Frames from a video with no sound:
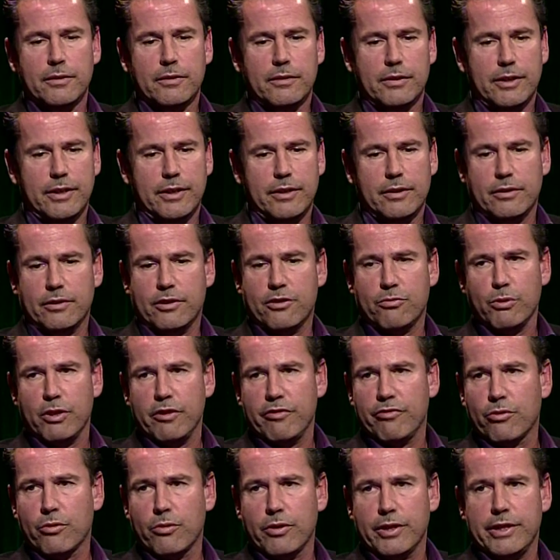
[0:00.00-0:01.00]

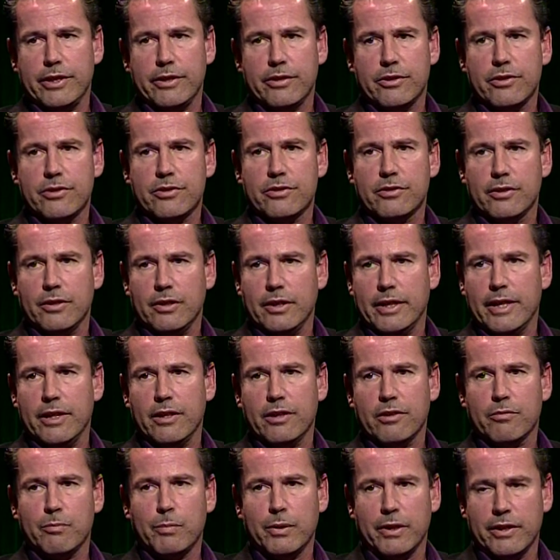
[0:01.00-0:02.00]
3-4 years in
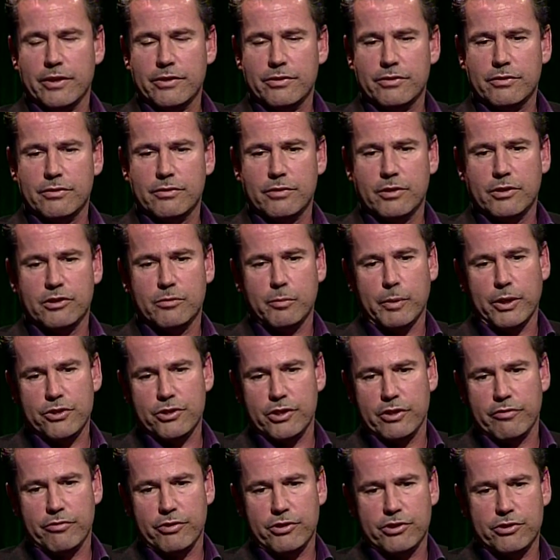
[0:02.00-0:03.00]
length plus, especially
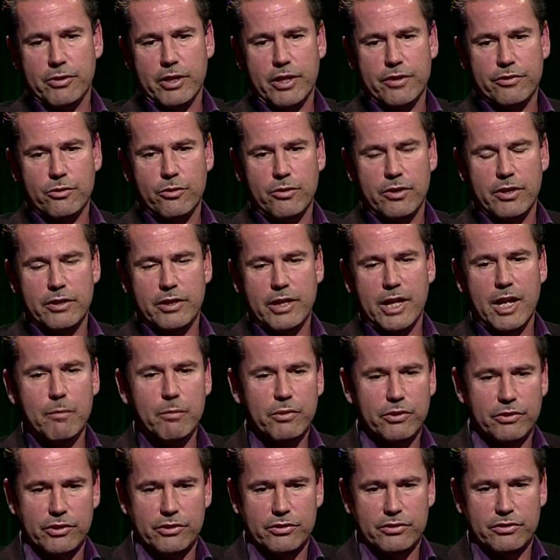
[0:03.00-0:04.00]
for Strathcona Dam
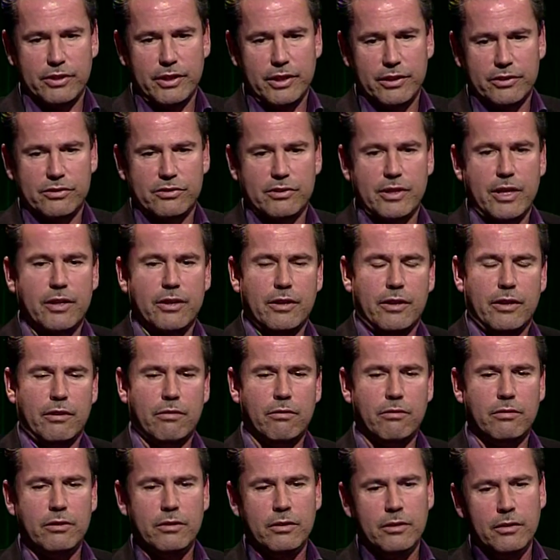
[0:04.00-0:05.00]
because it's extended out.